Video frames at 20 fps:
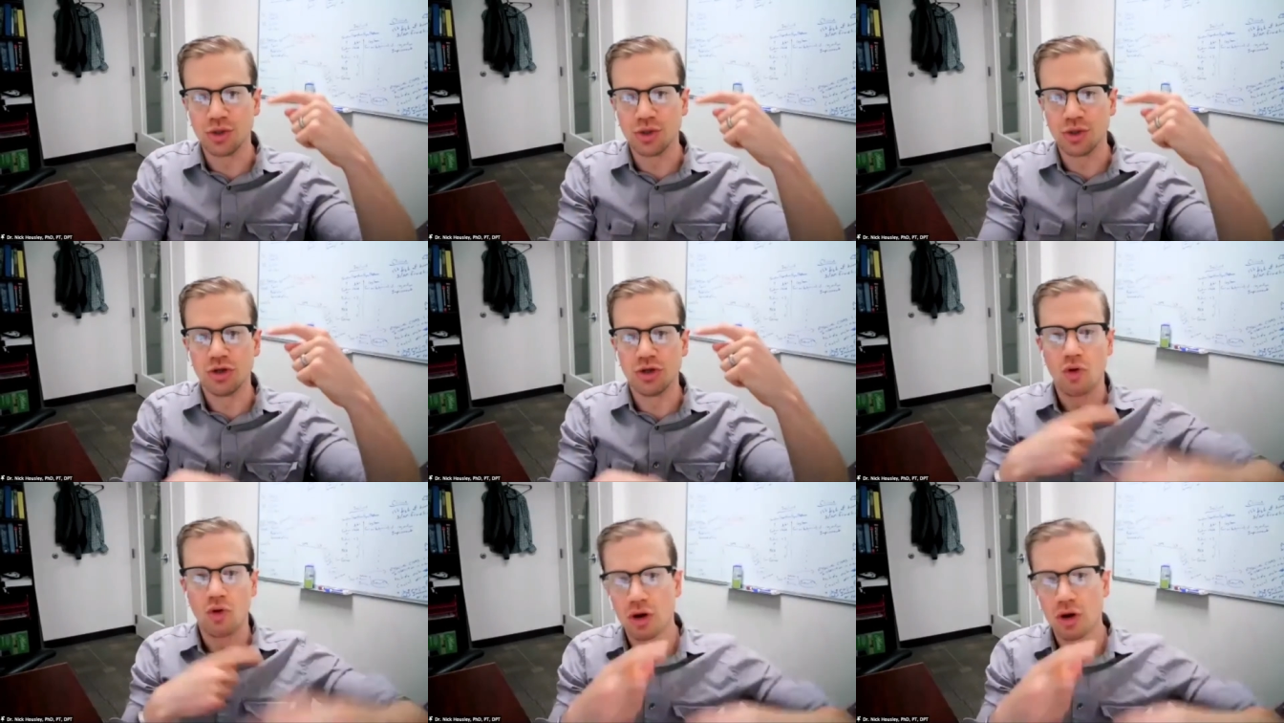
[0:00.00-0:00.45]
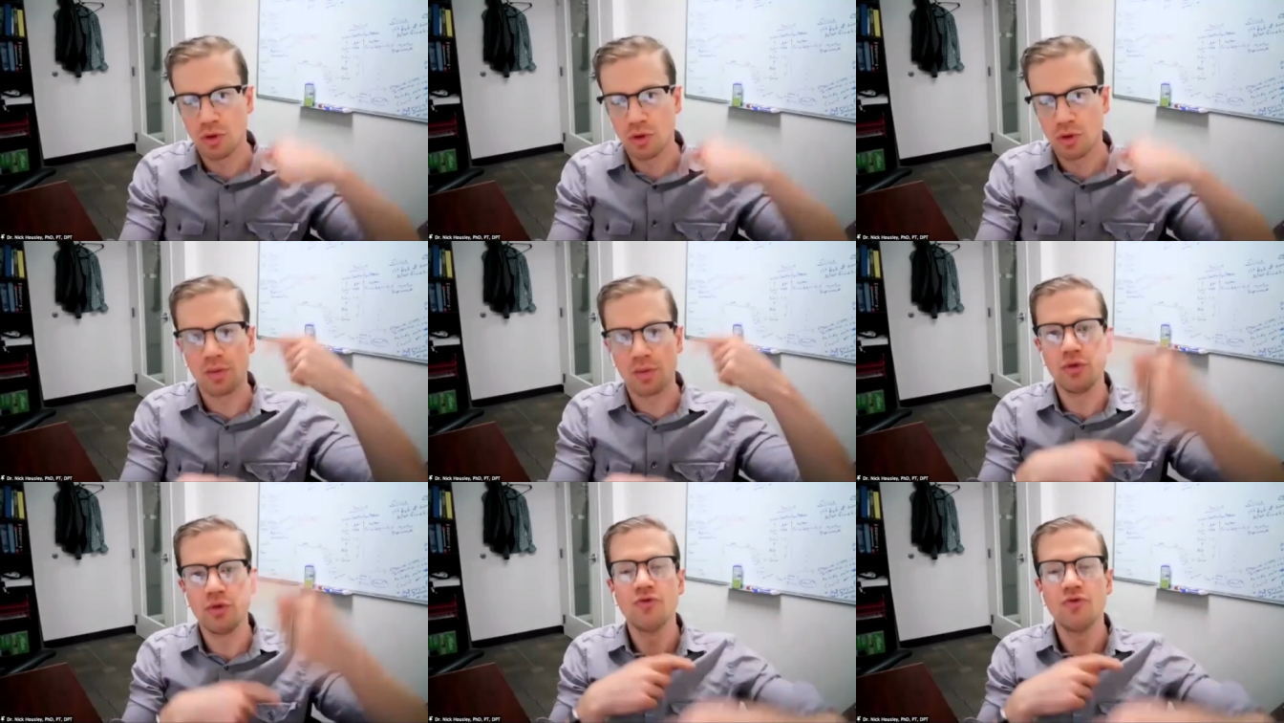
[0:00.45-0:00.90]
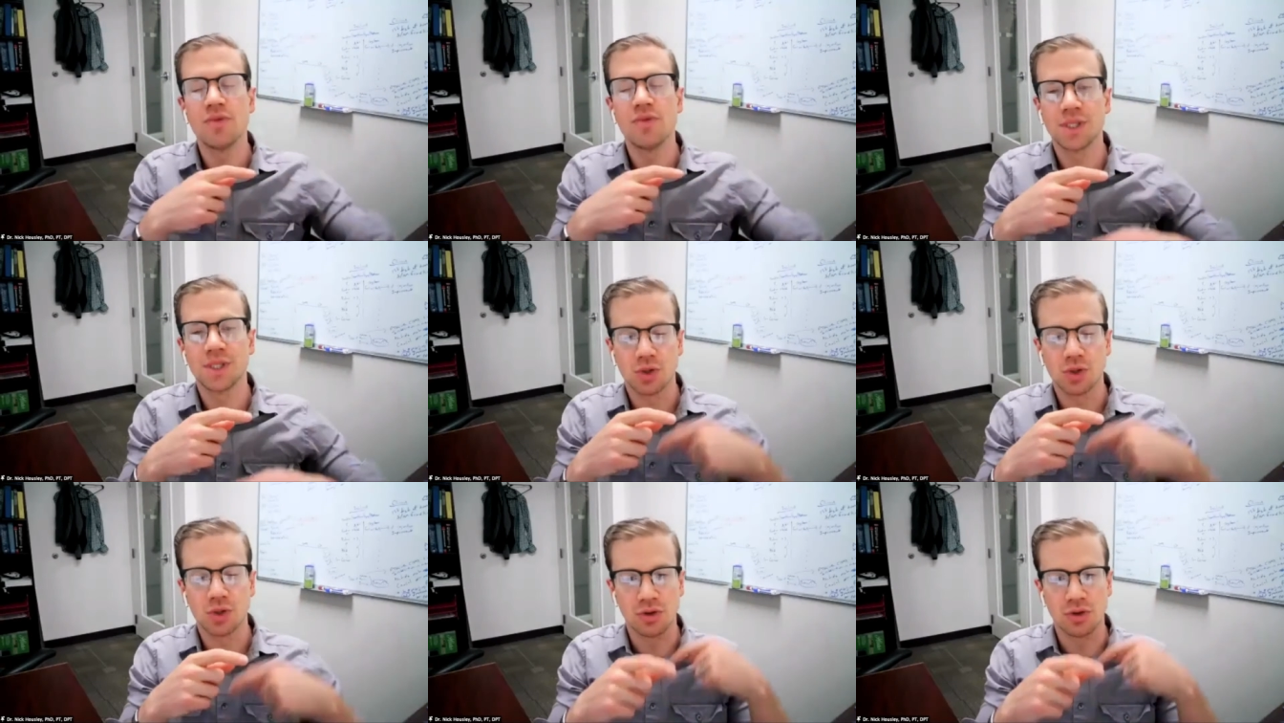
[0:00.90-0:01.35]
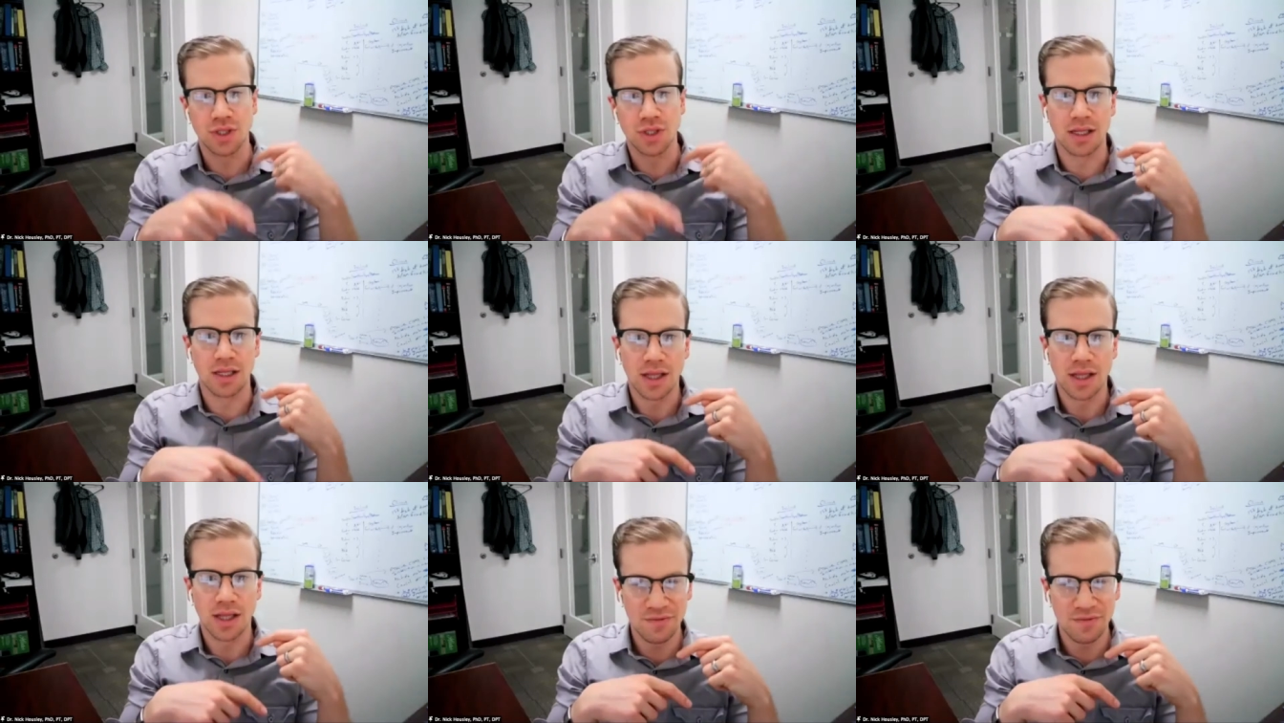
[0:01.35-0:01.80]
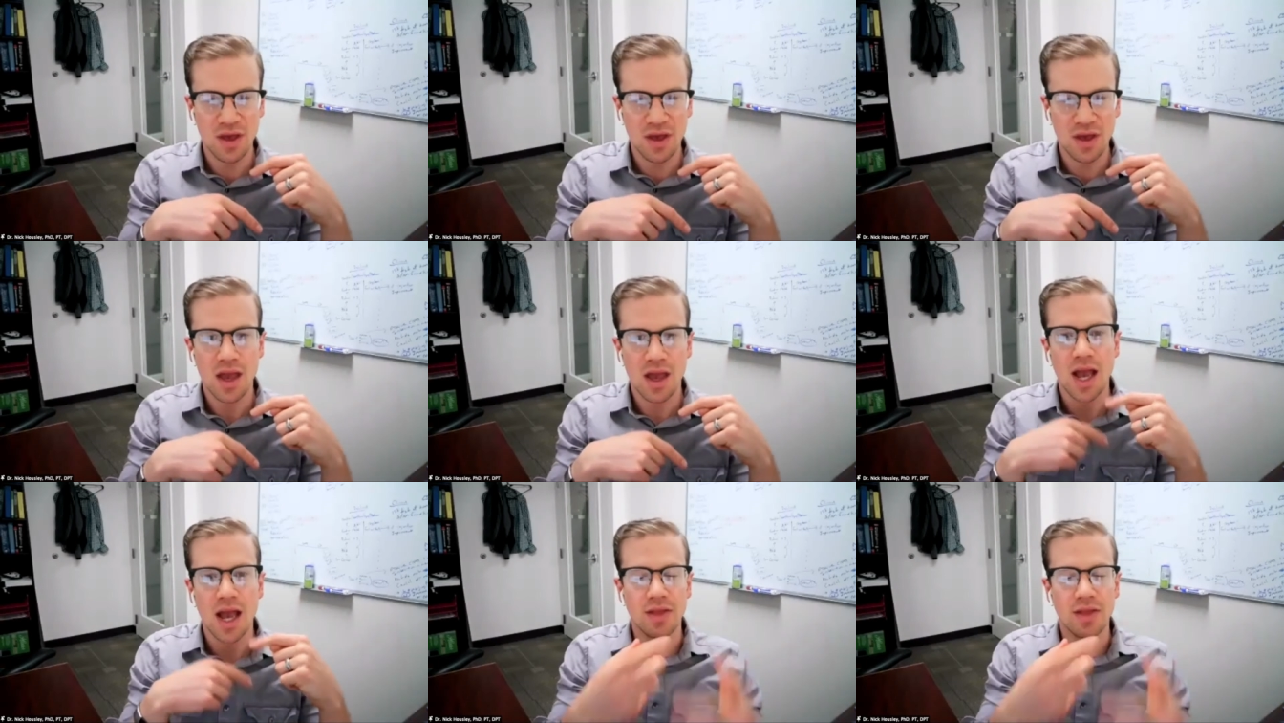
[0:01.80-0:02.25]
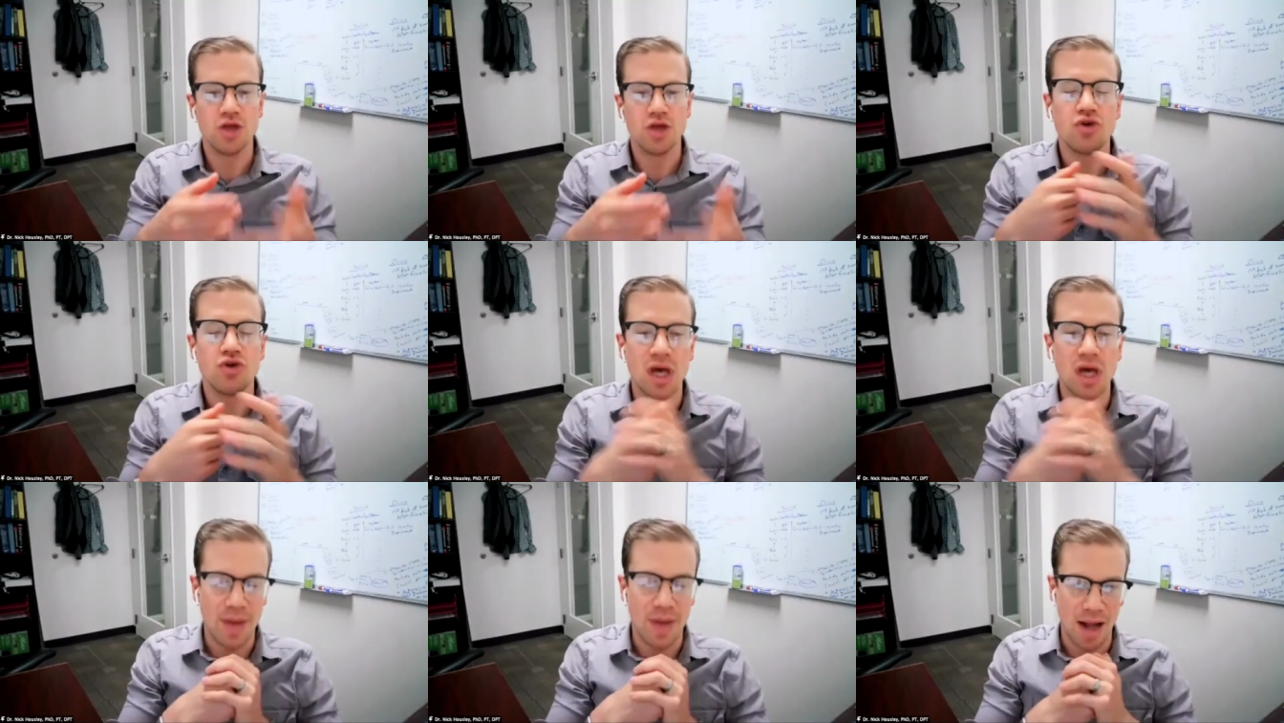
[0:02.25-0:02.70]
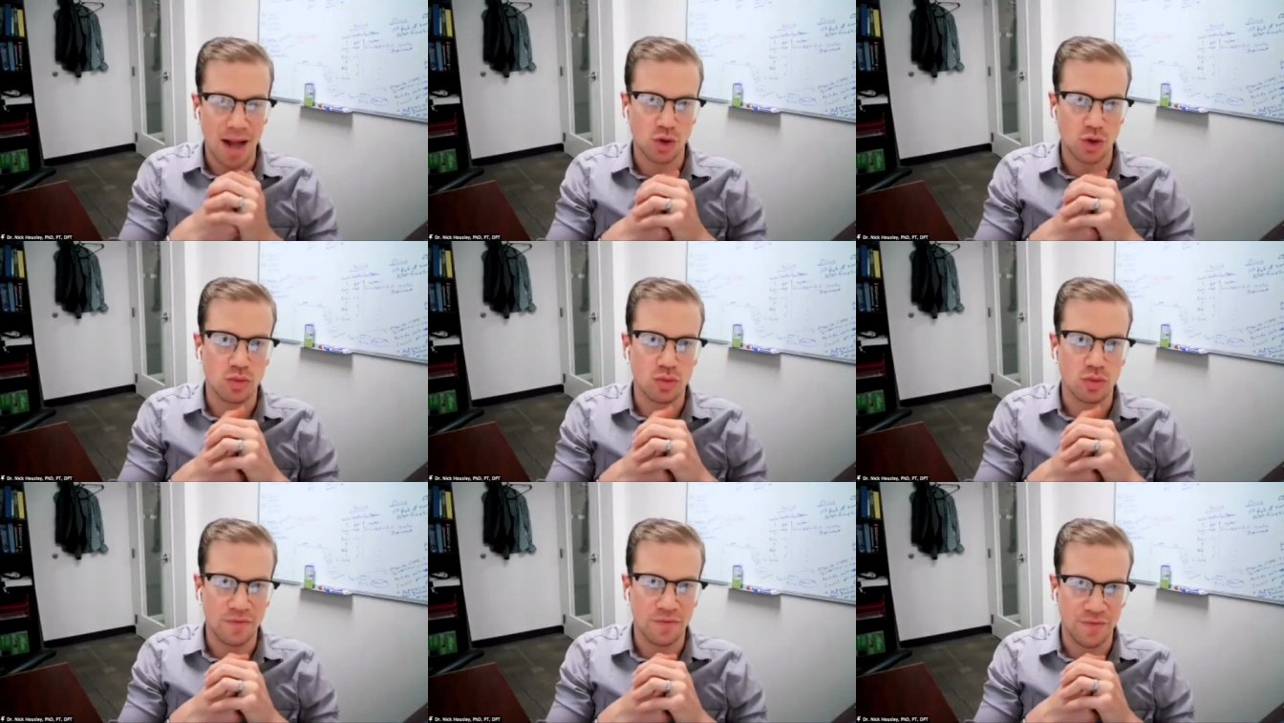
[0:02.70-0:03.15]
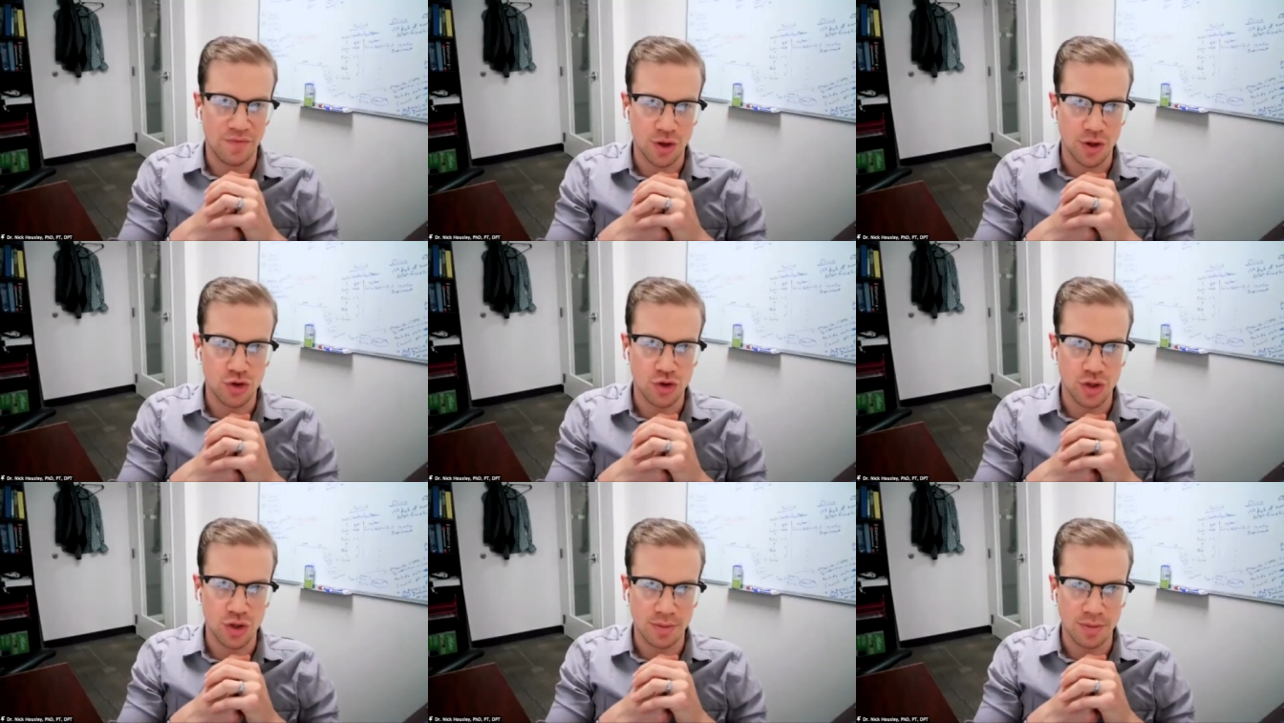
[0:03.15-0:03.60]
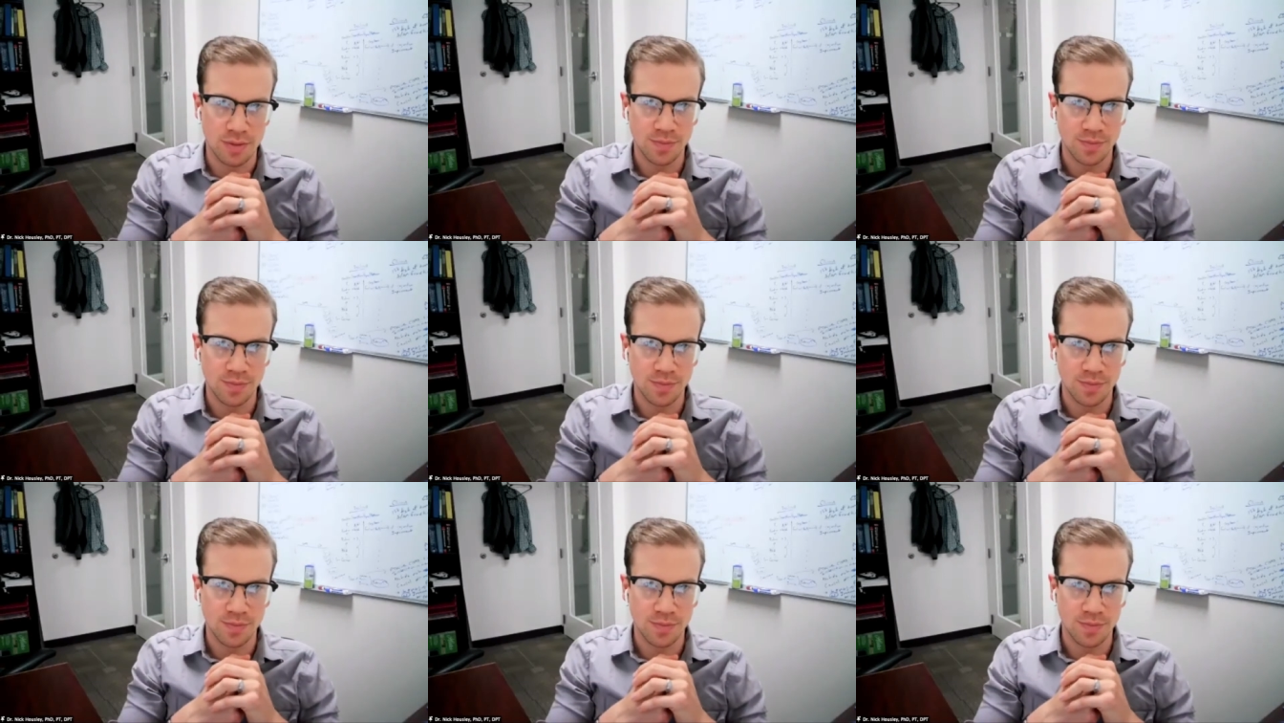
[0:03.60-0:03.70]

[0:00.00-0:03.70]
You do more and more movements during daily life, and then you get back to normal functioning.